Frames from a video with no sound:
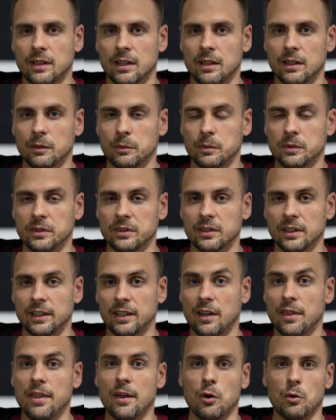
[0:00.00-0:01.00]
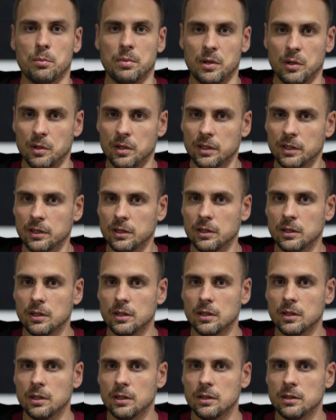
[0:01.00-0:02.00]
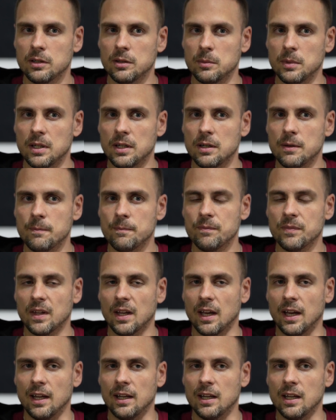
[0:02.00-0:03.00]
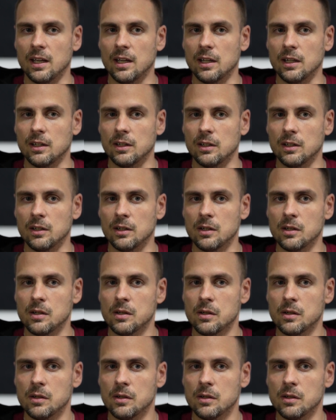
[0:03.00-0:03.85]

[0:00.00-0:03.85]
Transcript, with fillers: that it was like therapeutic to me. And then